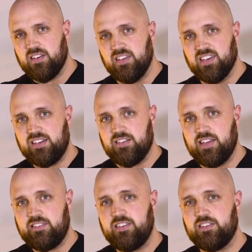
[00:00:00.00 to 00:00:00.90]
Yeah,
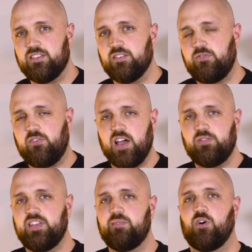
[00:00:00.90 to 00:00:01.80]
that's it,
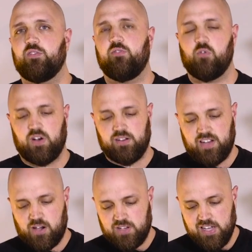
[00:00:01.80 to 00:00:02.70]
5D Mark IV.
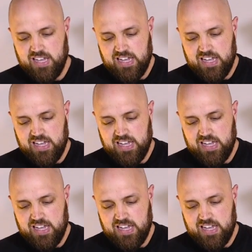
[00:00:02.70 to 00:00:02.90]
Now,